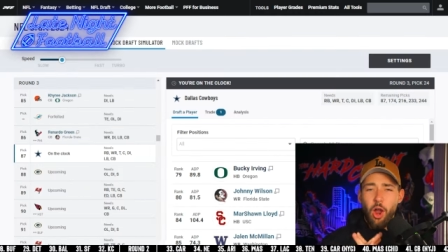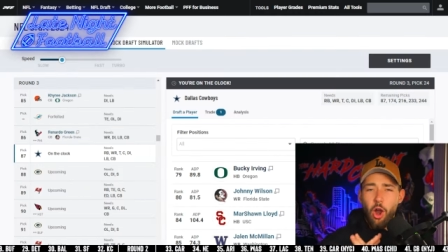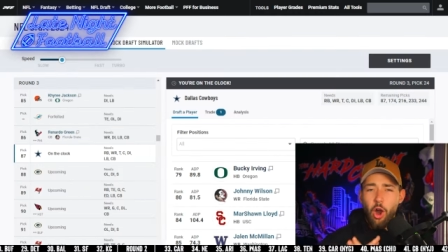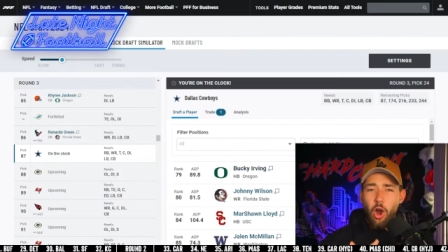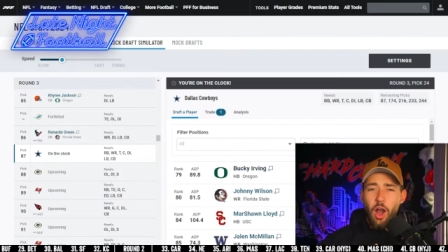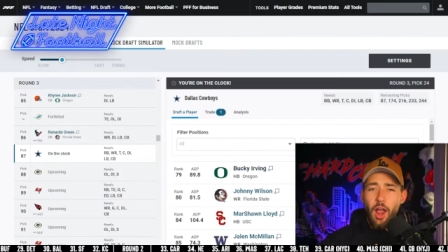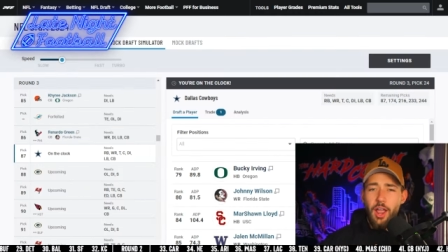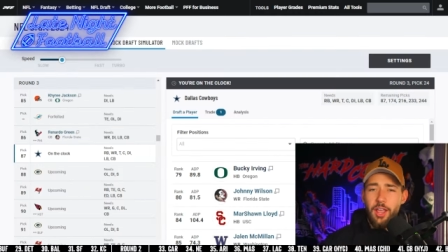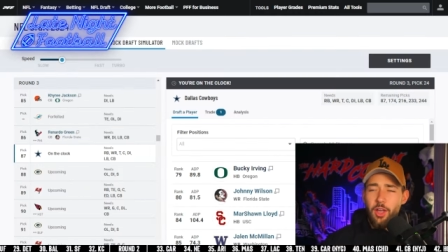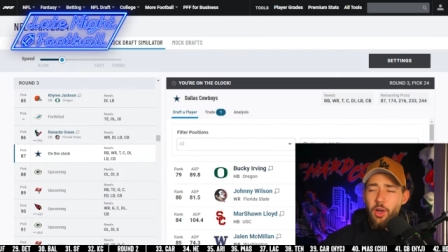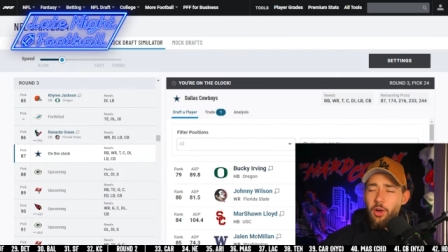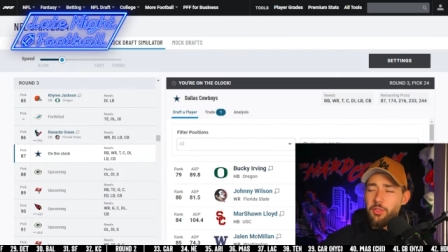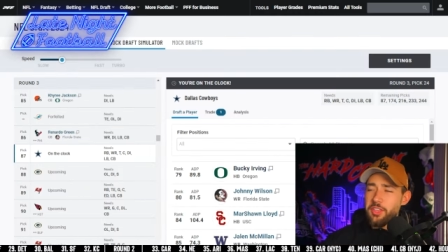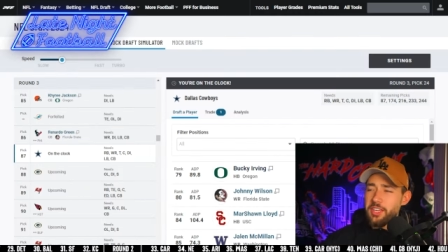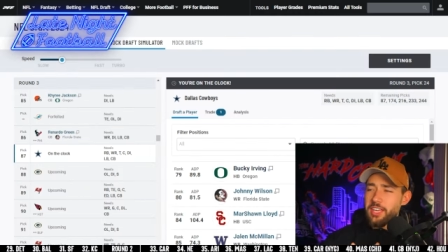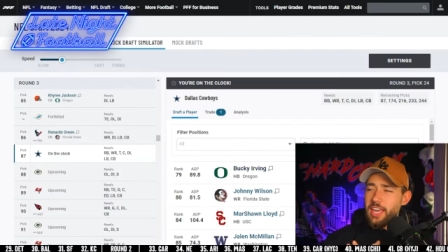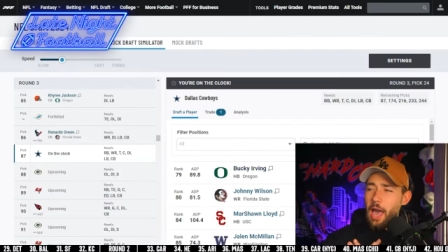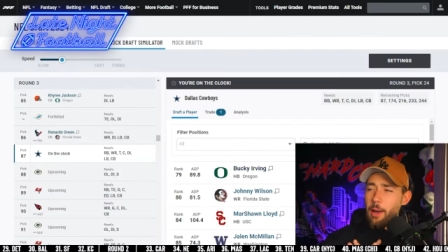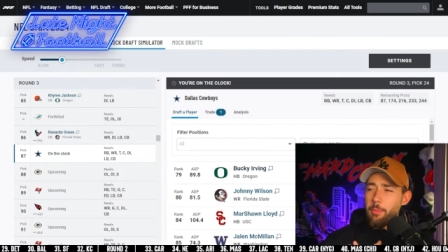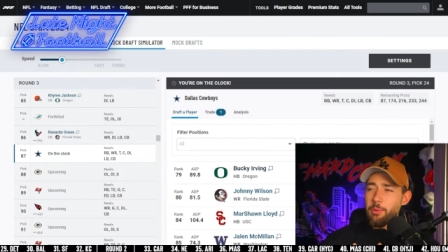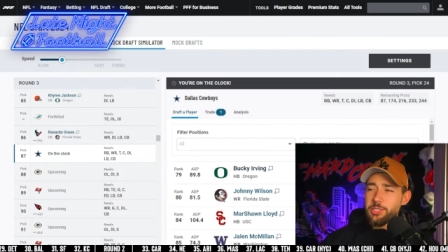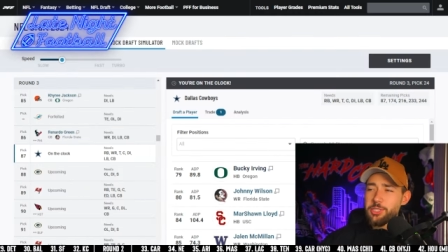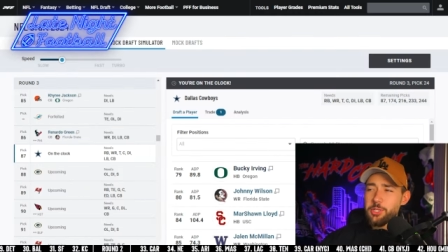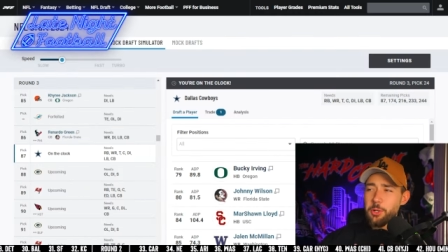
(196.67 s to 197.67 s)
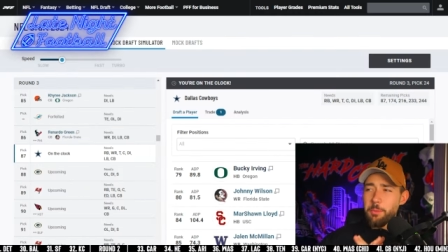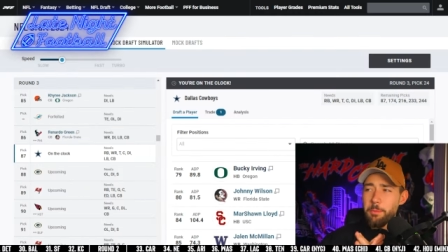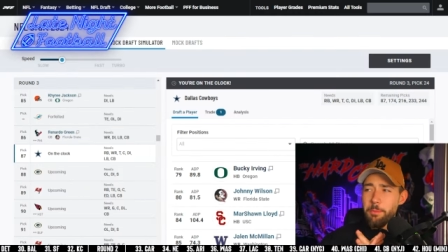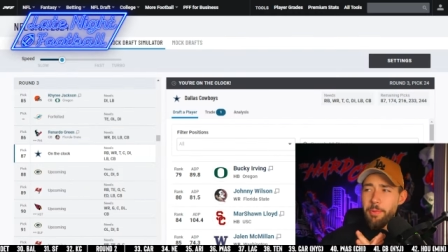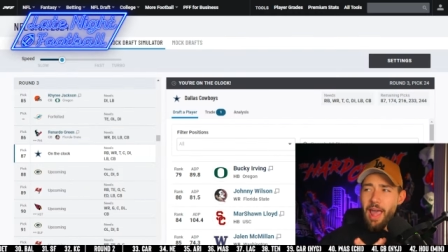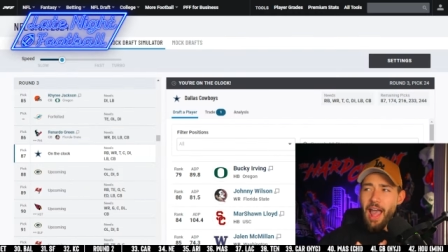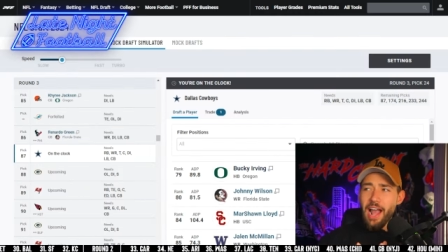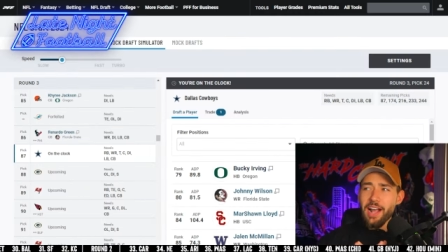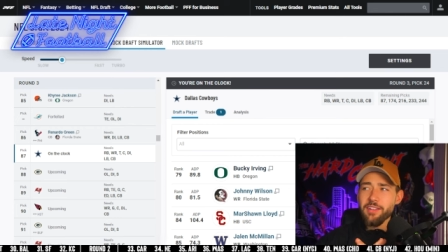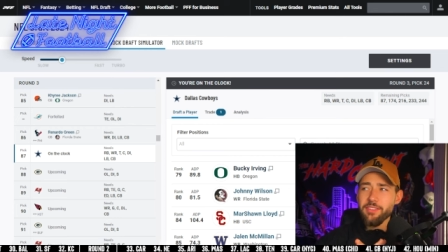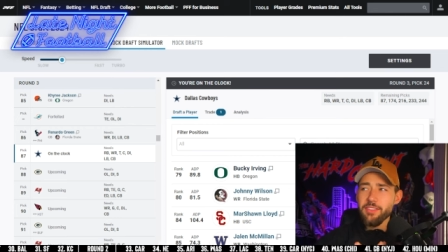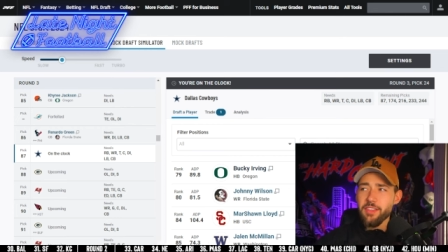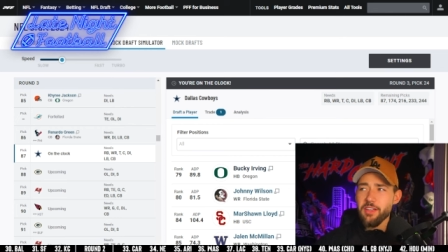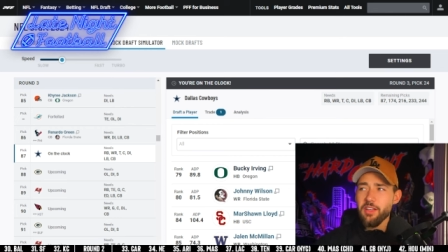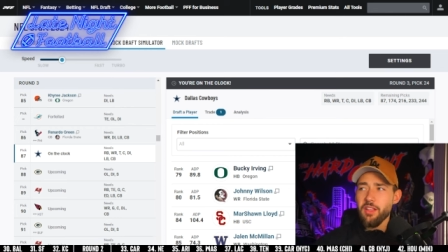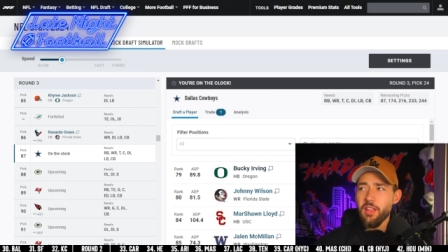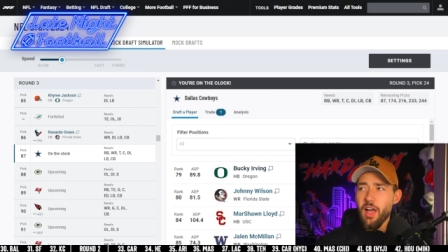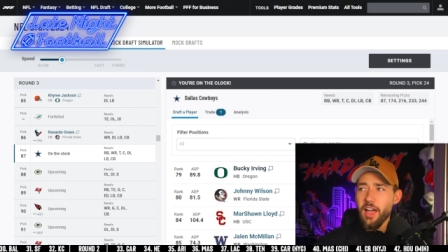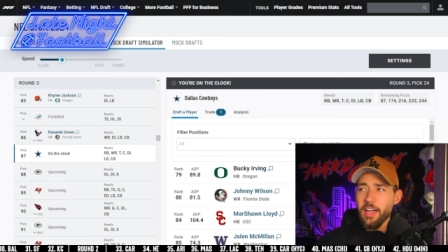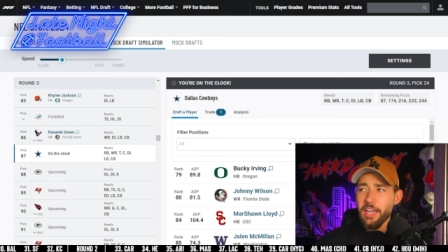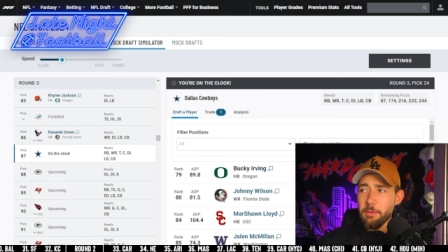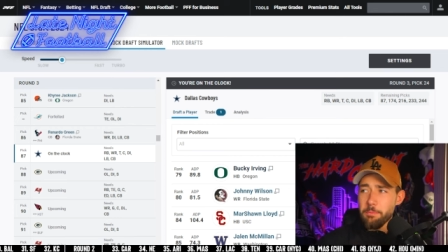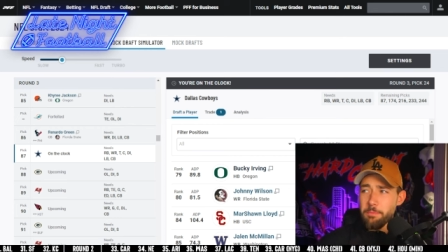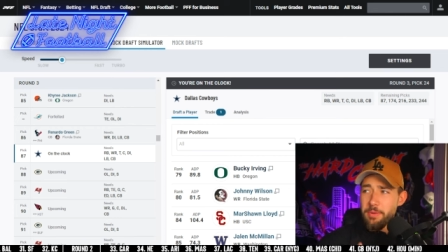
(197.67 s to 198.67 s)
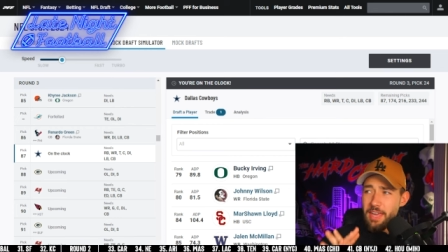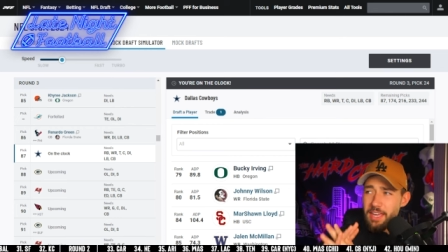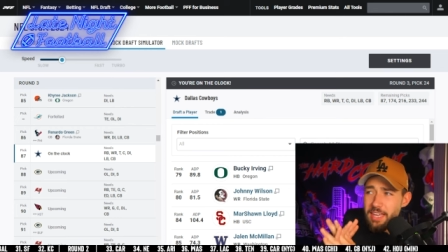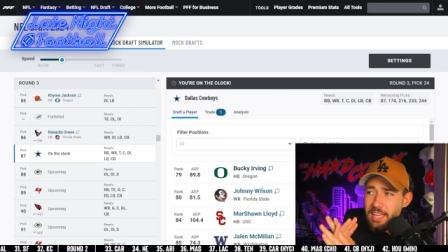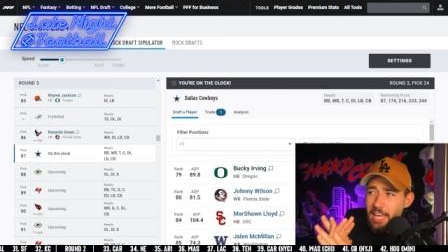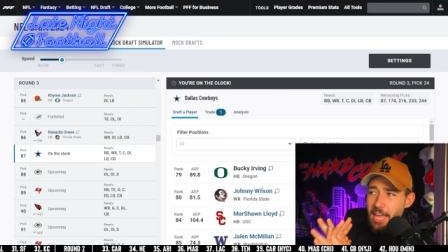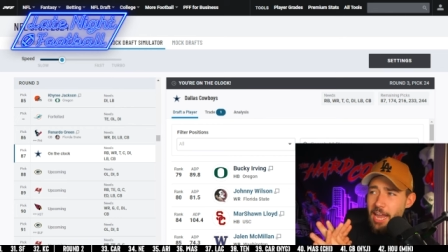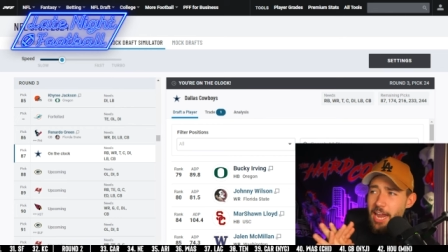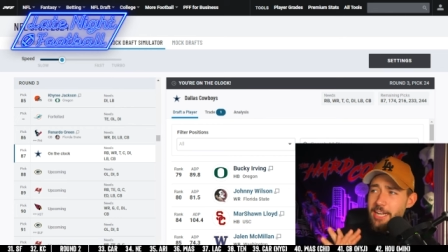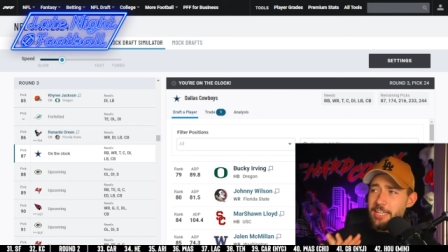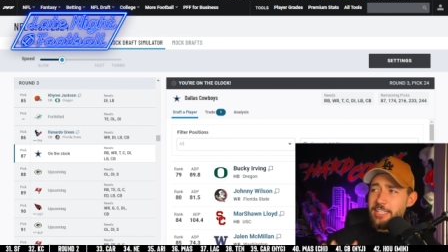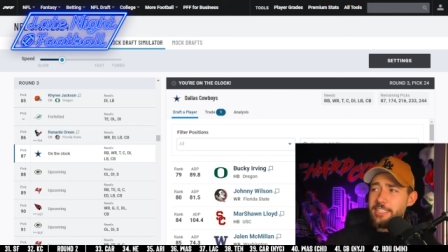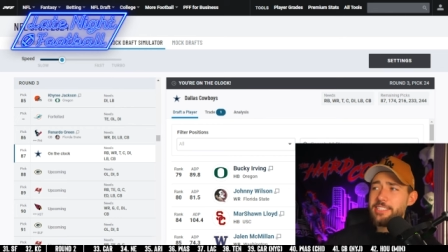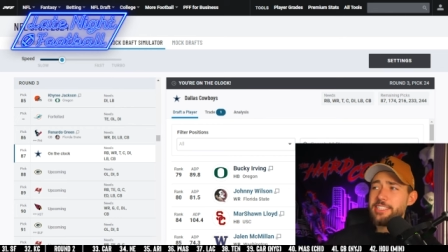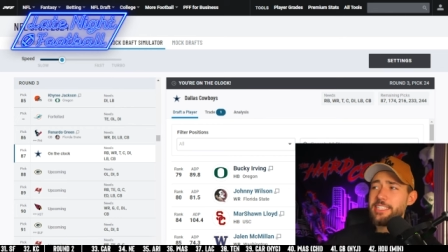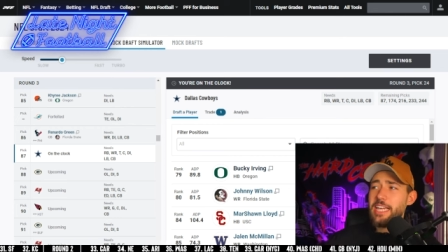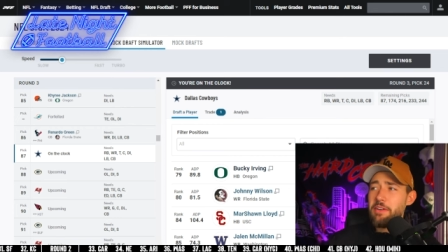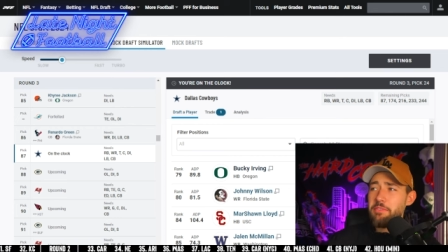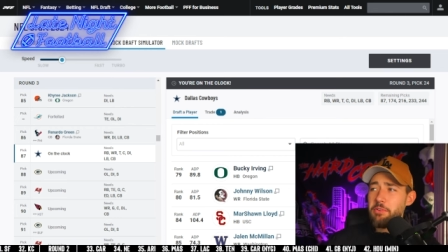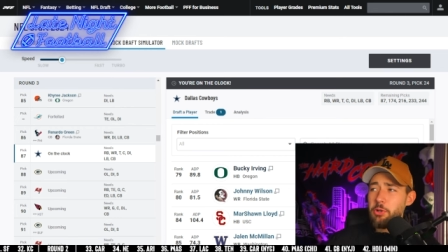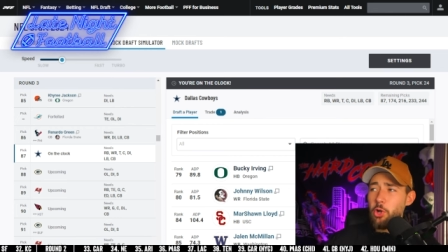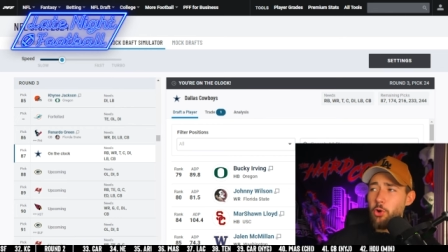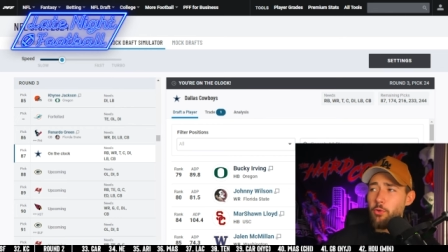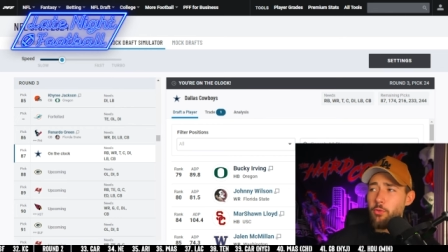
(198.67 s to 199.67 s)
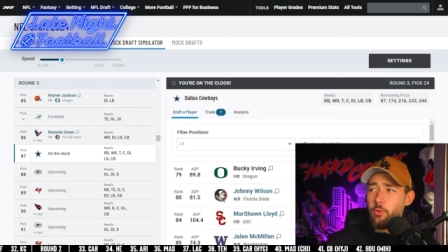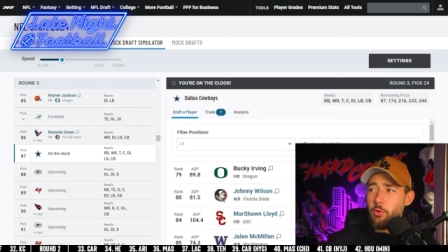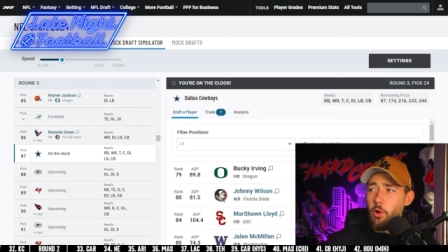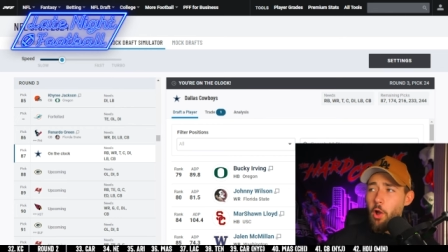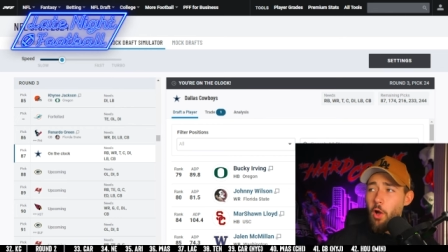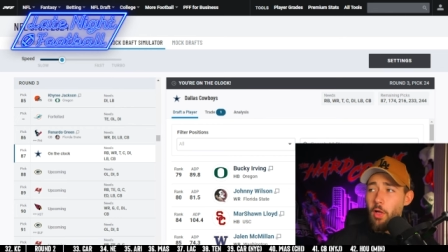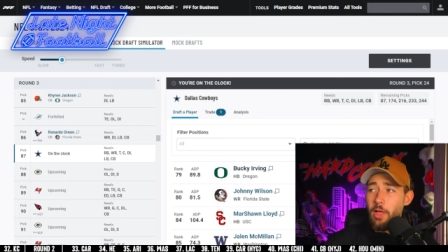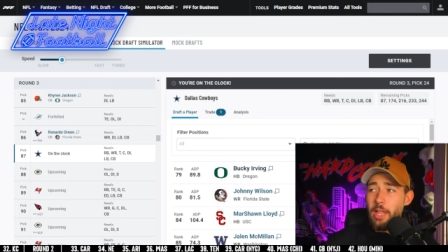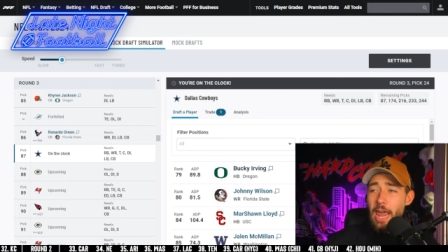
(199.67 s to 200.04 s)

All right, y'all. The Cowboys are back on the clock at pick 87 overall.